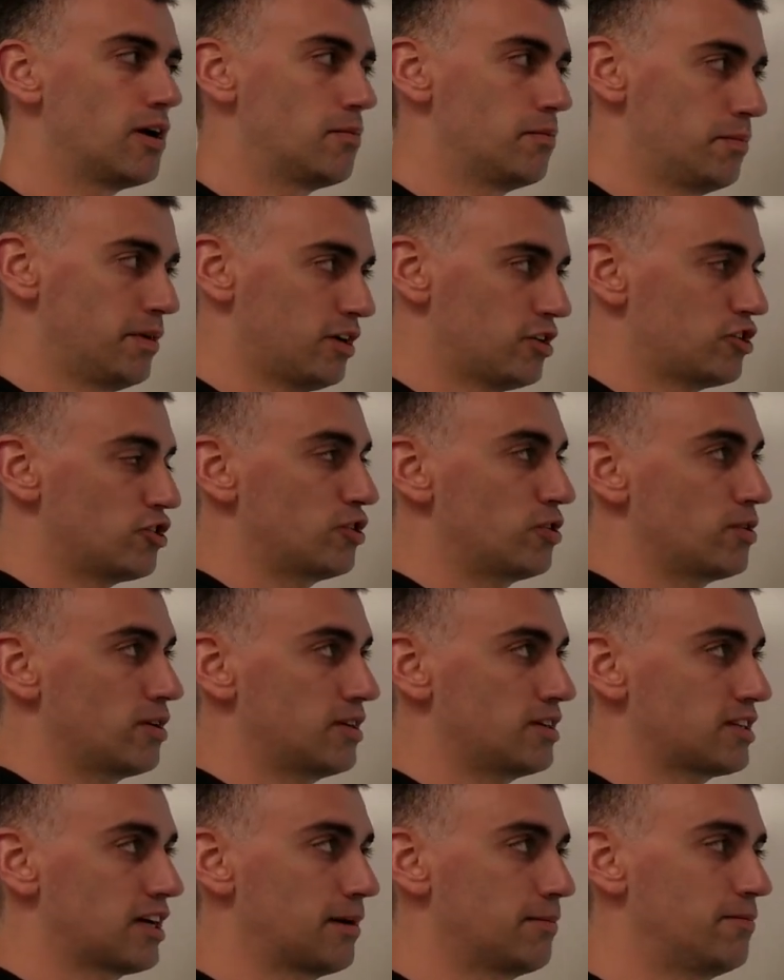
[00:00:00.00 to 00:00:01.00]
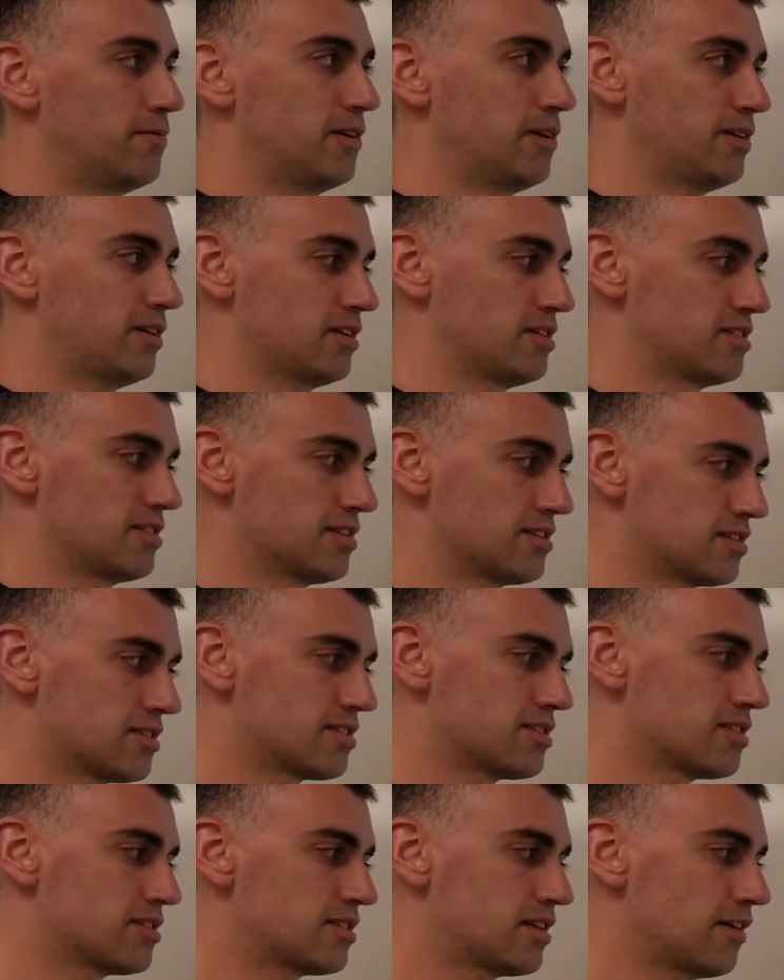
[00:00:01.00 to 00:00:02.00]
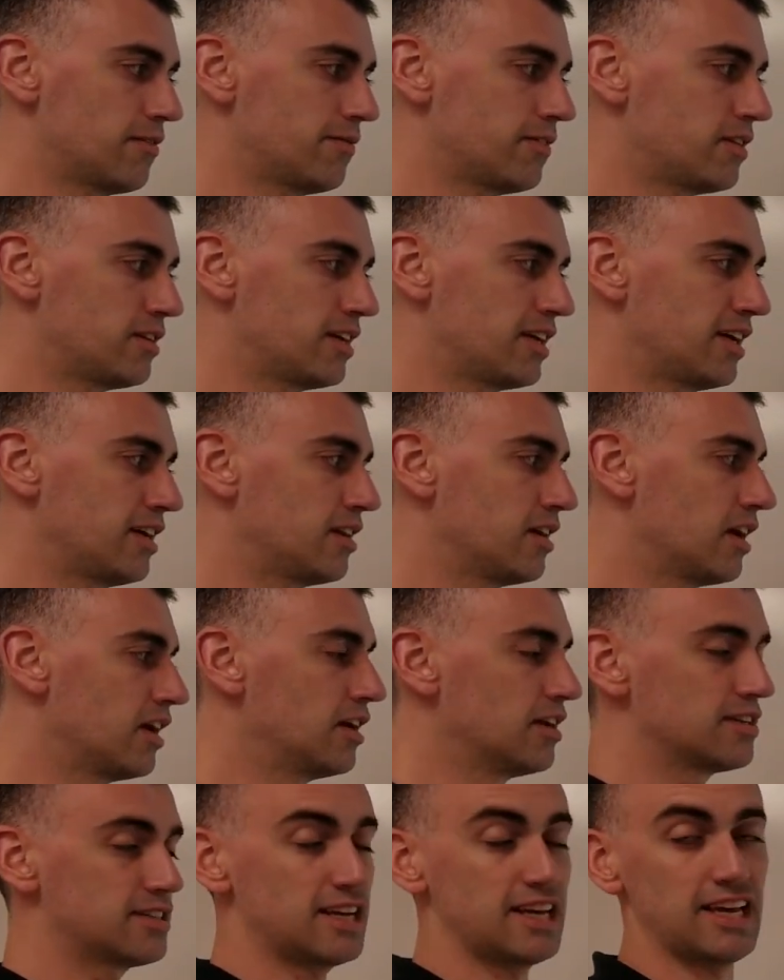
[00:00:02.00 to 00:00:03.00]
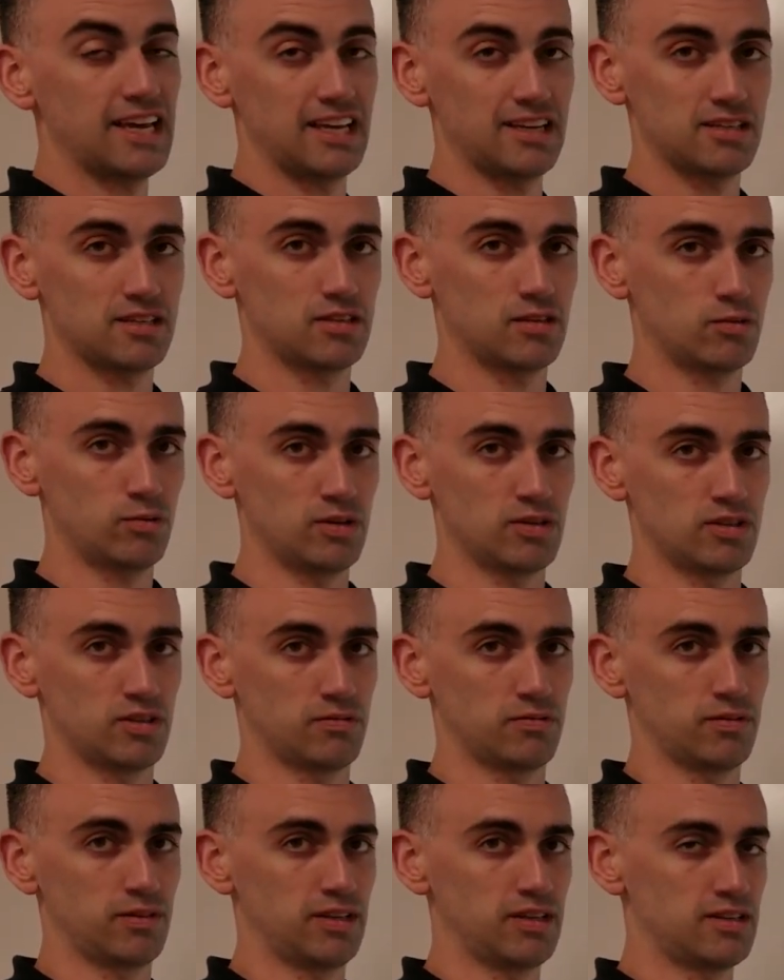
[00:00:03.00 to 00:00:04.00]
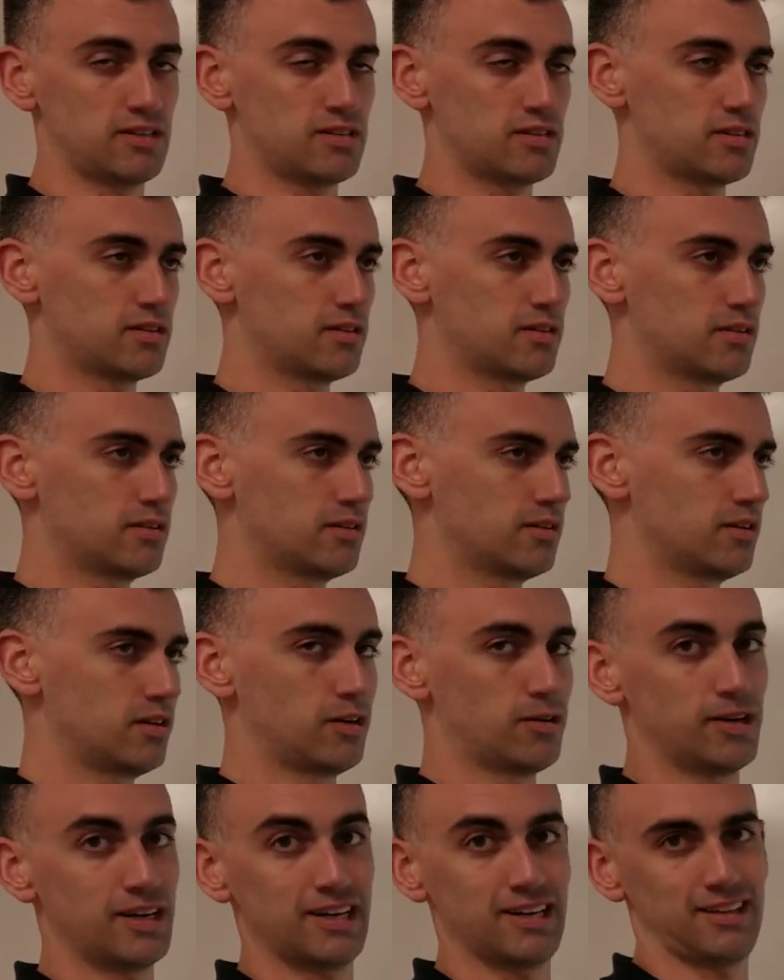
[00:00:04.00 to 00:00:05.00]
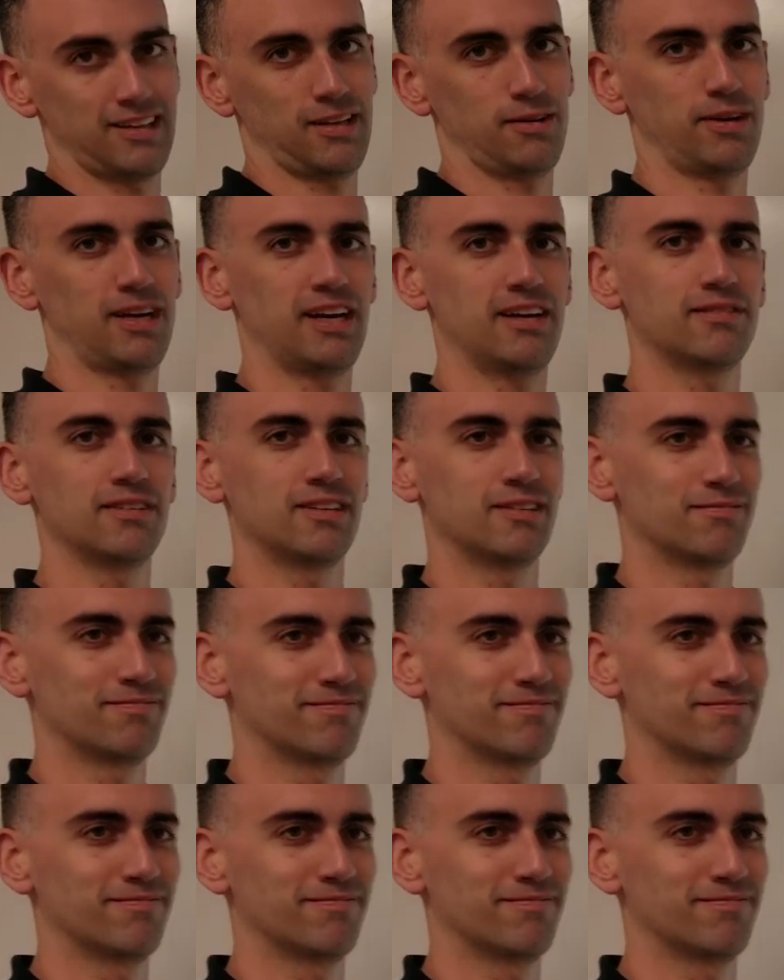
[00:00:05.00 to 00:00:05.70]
make sure you're on top of it, because this is the stuff you need to ace the quiz over this. All right, there we have it.